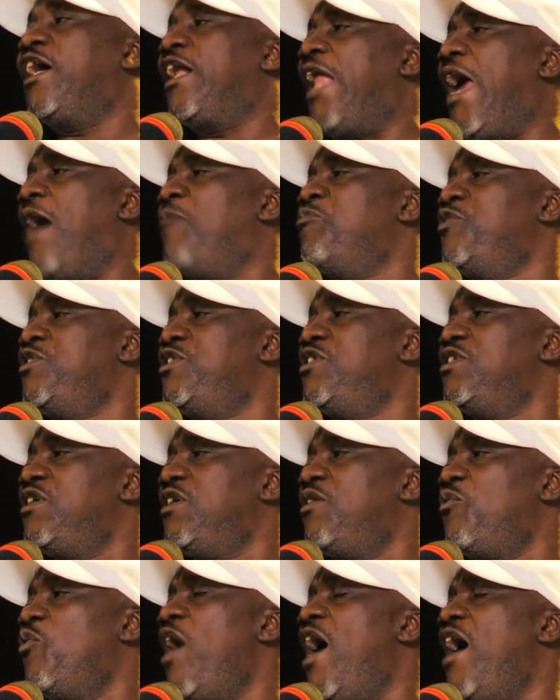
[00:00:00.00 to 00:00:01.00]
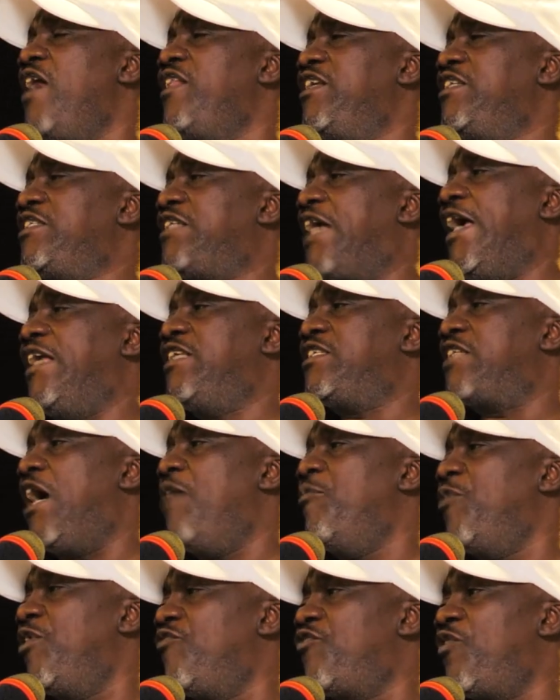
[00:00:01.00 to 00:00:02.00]
clubs. Where are these guys
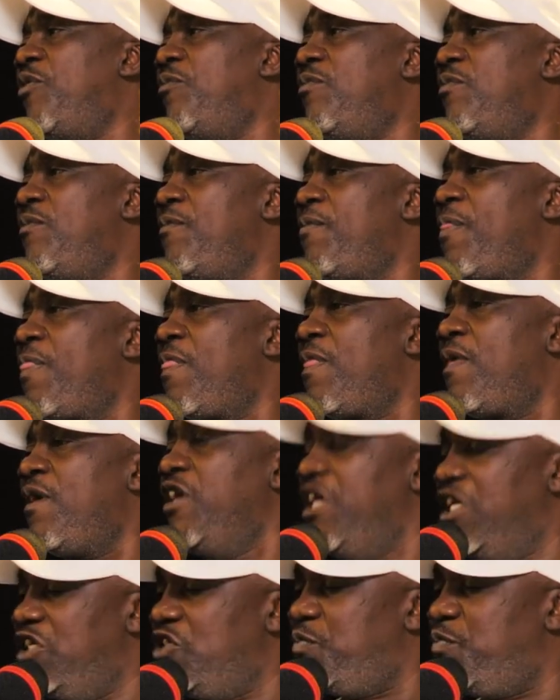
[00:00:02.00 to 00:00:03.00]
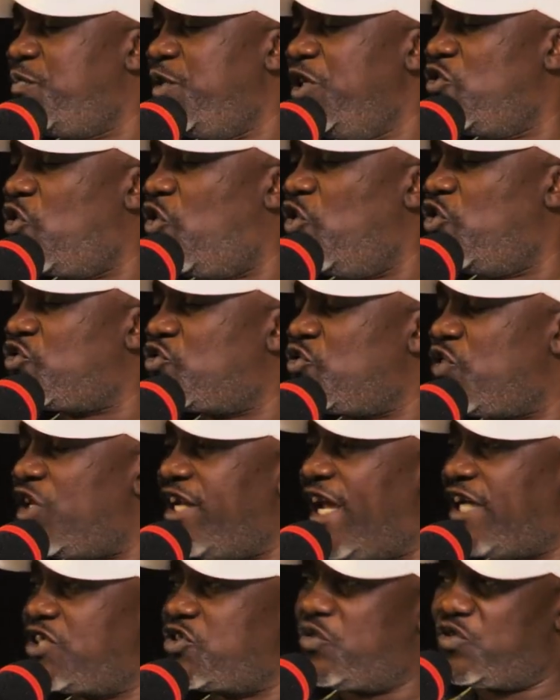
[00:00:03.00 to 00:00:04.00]
coming from? Yeah. He's been called to the
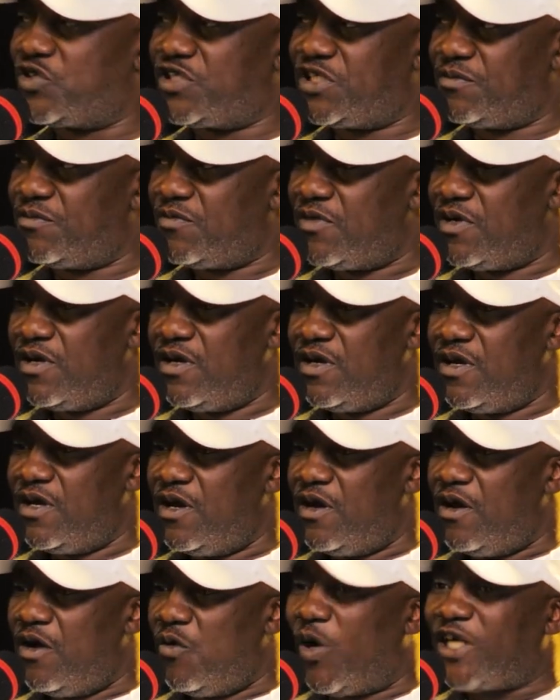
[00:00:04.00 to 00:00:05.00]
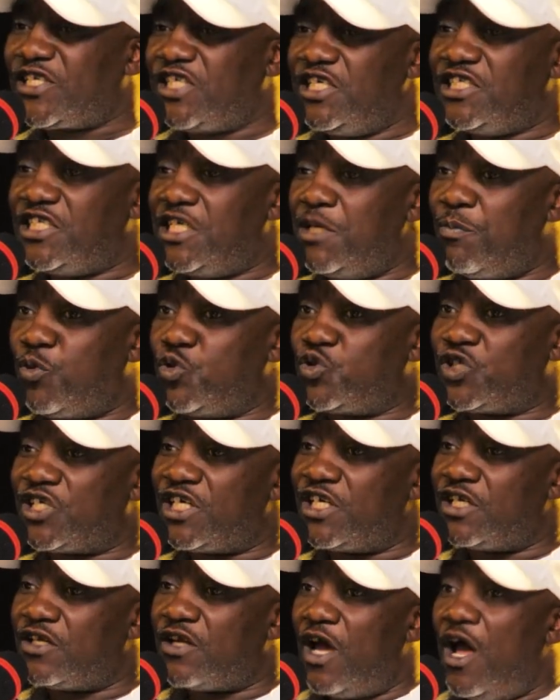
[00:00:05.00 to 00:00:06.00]
national team. What is he putting
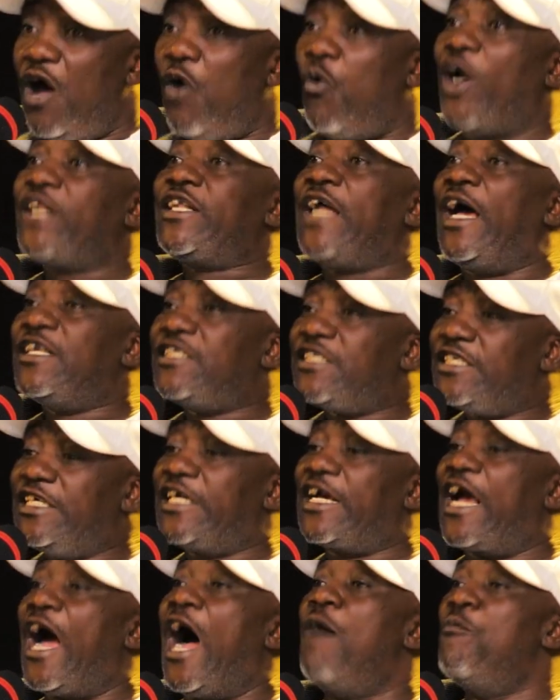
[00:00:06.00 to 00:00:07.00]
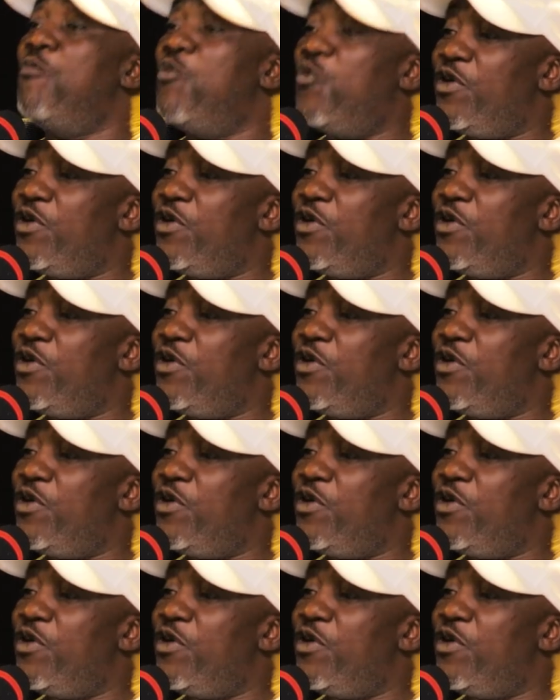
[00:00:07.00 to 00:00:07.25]
in? What has he come